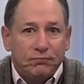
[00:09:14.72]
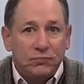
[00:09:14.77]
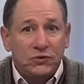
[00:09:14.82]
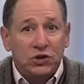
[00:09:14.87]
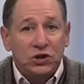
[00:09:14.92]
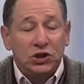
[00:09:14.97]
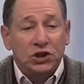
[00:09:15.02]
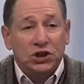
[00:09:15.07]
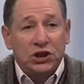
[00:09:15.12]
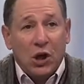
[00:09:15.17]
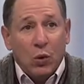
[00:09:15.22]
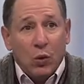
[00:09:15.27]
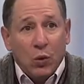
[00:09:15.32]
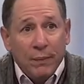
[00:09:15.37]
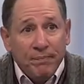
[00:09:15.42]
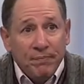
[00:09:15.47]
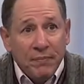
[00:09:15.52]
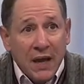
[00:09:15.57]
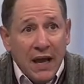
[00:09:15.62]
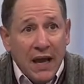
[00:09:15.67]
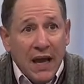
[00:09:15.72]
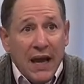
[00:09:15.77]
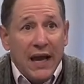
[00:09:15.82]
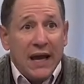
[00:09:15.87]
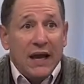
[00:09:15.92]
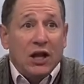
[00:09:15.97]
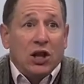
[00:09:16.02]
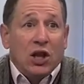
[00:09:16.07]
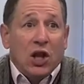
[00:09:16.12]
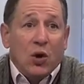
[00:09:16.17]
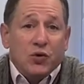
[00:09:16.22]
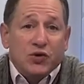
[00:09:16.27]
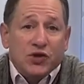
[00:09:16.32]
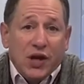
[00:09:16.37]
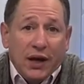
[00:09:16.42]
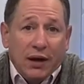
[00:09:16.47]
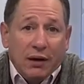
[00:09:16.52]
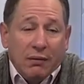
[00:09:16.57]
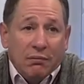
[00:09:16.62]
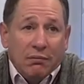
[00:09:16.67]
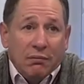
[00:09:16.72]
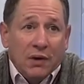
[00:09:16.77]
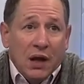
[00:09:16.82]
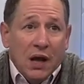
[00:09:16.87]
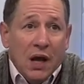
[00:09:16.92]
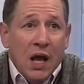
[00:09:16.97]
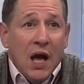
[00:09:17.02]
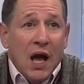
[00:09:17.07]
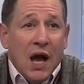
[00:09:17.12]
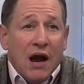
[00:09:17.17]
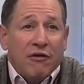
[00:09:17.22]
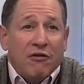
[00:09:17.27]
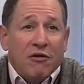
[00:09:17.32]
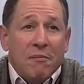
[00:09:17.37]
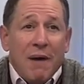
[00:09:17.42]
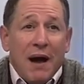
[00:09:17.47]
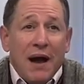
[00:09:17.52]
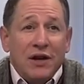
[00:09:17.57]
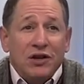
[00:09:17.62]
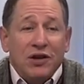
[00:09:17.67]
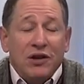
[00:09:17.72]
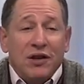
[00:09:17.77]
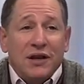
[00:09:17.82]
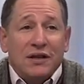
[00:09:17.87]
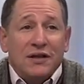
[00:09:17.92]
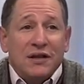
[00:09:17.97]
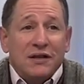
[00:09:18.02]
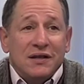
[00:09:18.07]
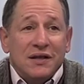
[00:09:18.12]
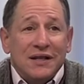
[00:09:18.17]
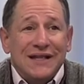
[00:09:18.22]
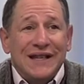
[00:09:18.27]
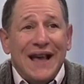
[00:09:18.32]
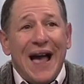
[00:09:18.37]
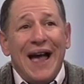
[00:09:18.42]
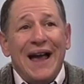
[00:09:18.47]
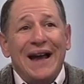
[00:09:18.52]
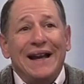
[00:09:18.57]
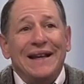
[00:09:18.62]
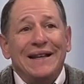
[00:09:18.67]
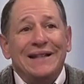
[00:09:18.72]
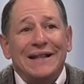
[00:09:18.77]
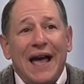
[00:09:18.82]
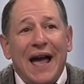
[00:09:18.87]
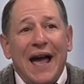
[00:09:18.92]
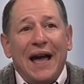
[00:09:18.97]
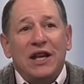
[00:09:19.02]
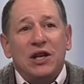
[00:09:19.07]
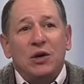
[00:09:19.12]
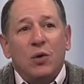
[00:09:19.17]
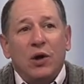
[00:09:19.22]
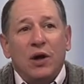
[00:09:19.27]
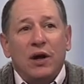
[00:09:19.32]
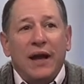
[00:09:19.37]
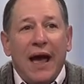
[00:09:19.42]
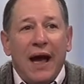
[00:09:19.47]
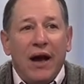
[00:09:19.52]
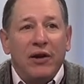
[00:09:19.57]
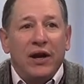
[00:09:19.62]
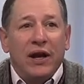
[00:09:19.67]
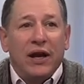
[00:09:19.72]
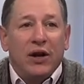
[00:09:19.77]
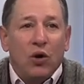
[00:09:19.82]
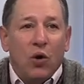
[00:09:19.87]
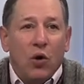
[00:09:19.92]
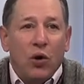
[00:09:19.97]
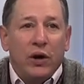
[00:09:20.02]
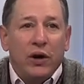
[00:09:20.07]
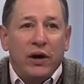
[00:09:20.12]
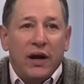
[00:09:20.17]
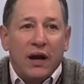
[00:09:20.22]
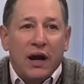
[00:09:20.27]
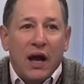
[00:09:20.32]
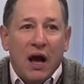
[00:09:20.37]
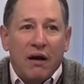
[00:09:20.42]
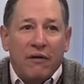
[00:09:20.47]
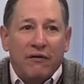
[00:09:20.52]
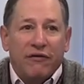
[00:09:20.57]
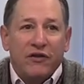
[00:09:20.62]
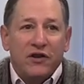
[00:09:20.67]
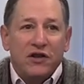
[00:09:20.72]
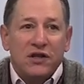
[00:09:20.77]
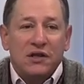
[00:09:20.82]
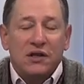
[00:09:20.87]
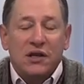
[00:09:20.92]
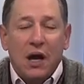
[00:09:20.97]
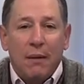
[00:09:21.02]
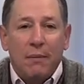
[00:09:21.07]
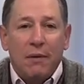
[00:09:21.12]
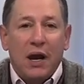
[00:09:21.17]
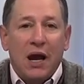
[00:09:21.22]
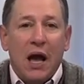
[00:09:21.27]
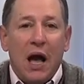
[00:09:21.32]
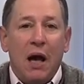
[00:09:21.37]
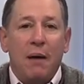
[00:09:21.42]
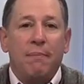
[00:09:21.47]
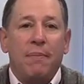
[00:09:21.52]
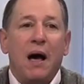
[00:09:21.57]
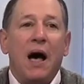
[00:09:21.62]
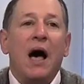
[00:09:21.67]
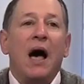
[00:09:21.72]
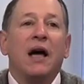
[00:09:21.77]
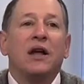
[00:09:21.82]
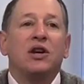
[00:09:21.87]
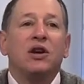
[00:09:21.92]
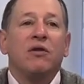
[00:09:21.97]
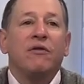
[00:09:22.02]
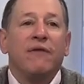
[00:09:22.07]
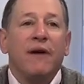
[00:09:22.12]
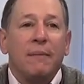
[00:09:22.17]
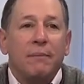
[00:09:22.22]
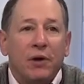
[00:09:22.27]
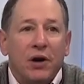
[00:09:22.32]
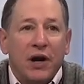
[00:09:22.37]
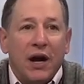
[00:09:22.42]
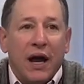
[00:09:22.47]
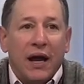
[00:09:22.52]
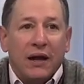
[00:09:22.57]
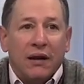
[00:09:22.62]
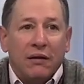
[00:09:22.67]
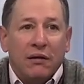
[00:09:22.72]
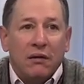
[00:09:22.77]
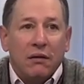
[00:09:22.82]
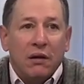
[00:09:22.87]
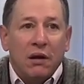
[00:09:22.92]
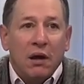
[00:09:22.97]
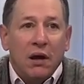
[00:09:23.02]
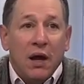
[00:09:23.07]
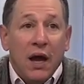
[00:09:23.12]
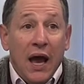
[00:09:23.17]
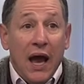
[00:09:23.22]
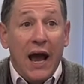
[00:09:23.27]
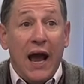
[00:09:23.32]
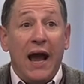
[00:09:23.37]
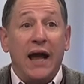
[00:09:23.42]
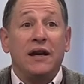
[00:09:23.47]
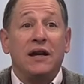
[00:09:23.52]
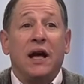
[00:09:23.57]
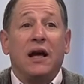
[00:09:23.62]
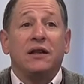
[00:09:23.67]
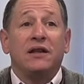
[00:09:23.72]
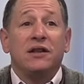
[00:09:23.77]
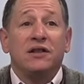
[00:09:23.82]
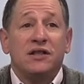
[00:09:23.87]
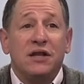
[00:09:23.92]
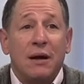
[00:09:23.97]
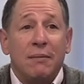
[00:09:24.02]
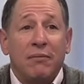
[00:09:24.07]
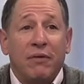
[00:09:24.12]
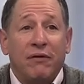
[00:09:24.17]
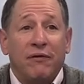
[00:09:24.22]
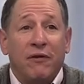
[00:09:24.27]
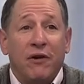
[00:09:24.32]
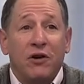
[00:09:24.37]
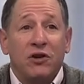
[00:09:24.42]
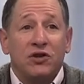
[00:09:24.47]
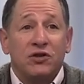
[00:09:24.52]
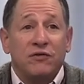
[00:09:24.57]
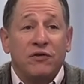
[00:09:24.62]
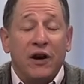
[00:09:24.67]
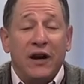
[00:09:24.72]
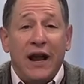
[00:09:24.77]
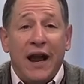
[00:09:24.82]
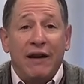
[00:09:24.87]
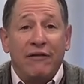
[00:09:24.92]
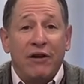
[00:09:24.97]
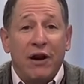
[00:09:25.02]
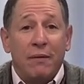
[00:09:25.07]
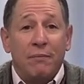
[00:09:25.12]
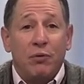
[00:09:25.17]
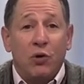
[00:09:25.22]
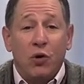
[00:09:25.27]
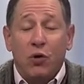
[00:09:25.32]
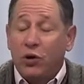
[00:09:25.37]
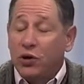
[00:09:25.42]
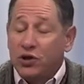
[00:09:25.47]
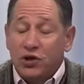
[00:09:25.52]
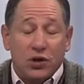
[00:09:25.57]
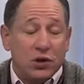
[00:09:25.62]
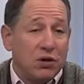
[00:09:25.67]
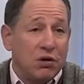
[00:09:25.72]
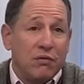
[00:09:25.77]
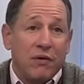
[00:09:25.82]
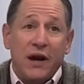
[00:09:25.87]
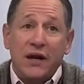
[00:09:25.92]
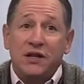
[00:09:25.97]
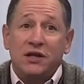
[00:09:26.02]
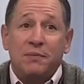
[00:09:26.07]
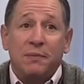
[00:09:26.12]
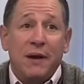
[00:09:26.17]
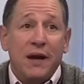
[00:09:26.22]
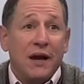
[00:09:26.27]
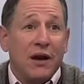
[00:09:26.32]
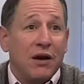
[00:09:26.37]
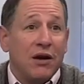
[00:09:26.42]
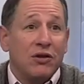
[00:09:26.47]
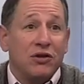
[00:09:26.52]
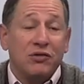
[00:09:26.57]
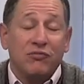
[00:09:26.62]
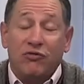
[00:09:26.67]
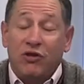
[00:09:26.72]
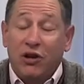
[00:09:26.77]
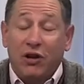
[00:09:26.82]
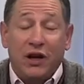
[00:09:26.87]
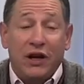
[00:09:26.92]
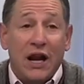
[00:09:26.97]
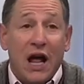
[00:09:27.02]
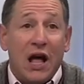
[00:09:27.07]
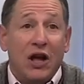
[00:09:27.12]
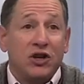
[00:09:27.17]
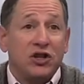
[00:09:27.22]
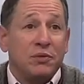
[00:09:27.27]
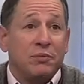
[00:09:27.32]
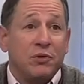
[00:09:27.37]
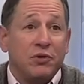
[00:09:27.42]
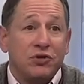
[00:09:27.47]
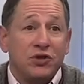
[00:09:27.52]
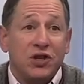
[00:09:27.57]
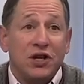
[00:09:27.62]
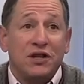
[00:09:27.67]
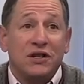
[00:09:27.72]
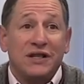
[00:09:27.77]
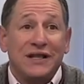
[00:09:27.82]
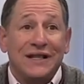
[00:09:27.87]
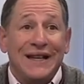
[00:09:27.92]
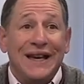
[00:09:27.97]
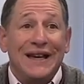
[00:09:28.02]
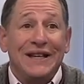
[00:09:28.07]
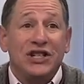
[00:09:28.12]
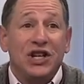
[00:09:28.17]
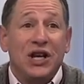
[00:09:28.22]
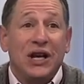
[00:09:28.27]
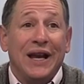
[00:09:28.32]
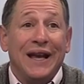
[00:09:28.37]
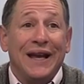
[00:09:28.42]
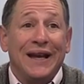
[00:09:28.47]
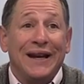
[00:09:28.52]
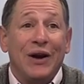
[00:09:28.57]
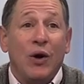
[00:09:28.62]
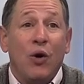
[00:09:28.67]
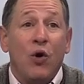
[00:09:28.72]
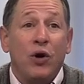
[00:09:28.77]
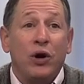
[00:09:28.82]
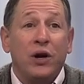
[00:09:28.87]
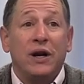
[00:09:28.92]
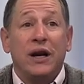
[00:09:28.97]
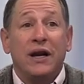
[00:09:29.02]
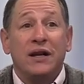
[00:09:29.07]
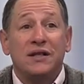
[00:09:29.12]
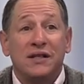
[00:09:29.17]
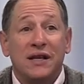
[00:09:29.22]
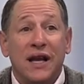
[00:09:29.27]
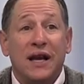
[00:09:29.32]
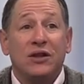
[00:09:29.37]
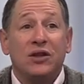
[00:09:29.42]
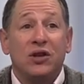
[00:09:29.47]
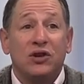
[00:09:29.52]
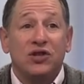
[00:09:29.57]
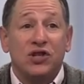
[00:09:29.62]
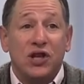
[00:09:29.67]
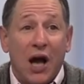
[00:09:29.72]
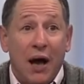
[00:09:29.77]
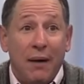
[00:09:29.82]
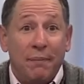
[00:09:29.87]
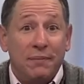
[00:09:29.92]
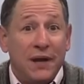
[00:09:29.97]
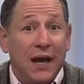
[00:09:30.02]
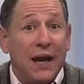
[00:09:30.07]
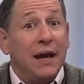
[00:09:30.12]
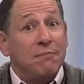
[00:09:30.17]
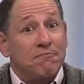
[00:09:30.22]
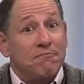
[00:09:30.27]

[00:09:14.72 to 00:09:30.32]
So, in closing, a reminder that the Society's annual Accounting and Auditing Conference is coming up on November 9th. And on December 1st, Renee Rampula, she's a great speaker and really knowledgeable. She is teaching an auditing standards update